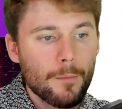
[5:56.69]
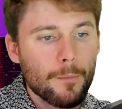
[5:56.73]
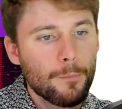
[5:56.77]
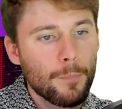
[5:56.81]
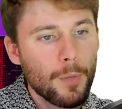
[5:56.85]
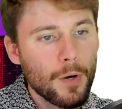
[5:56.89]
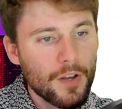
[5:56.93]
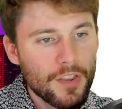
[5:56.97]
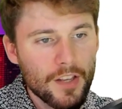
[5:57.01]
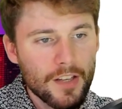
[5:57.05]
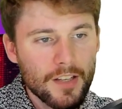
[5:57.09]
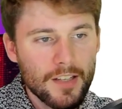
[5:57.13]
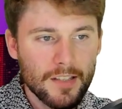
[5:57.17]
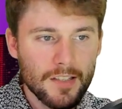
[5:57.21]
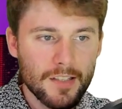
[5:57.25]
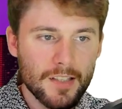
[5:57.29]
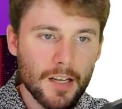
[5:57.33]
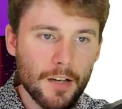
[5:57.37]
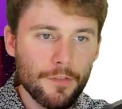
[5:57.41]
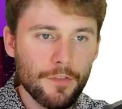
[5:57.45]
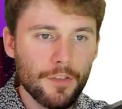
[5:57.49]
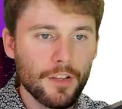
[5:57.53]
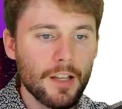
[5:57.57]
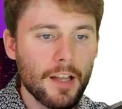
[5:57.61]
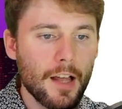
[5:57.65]
But that does
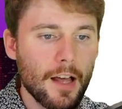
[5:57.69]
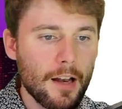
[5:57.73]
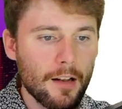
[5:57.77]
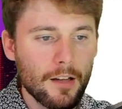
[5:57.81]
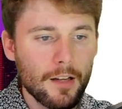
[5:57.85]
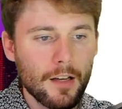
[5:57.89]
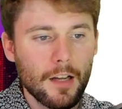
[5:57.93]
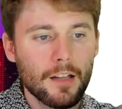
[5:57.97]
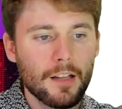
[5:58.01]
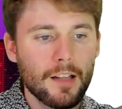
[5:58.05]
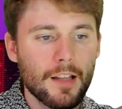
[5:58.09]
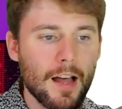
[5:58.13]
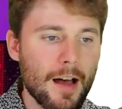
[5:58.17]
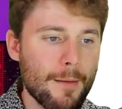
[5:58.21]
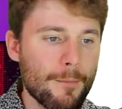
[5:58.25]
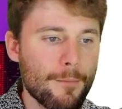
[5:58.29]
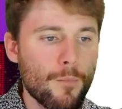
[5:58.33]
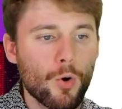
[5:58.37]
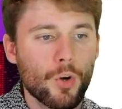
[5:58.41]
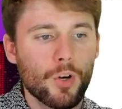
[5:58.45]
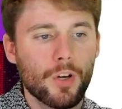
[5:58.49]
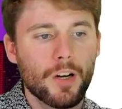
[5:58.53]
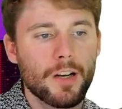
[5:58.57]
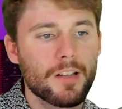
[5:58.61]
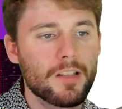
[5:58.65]
give a lot
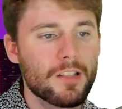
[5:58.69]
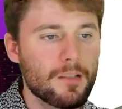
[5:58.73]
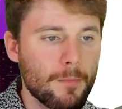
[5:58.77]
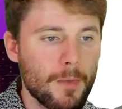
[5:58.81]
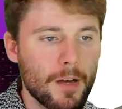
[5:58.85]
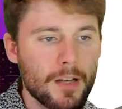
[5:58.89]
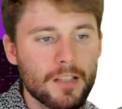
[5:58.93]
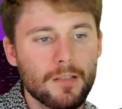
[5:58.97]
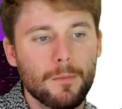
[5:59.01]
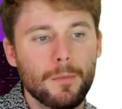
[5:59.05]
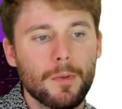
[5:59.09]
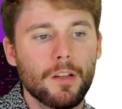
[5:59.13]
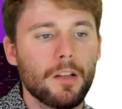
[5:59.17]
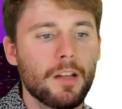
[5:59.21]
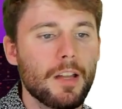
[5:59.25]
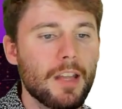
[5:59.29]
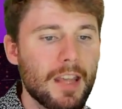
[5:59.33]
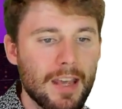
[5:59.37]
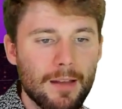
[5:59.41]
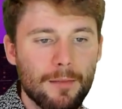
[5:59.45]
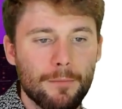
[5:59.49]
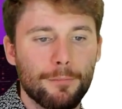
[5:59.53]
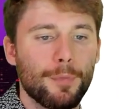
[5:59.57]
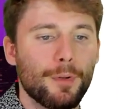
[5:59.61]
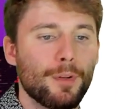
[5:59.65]
more
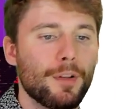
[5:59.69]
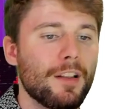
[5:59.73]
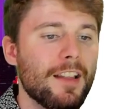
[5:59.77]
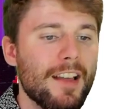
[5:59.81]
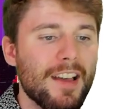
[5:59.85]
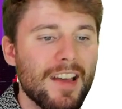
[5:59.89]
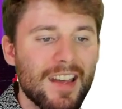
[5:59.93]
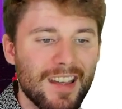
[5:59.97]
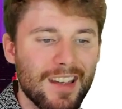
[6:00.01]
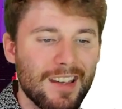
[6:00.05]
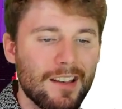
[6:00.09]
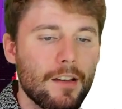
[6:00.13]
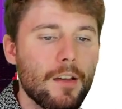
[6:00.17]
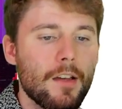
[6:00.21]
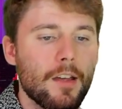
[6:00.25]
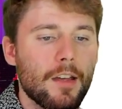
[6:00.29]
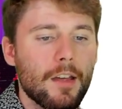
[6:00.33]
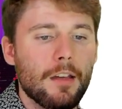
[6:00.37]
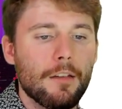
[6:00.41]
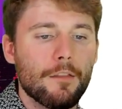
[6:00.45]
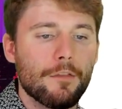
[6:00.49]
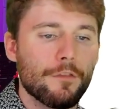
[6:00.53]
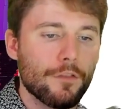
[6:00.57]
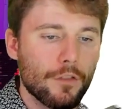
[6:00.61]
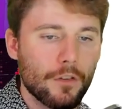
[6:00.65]
customizability and play
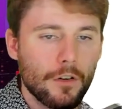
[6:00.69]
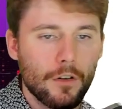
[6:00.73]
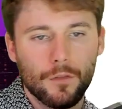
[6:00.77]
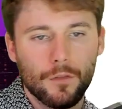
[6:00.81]
involved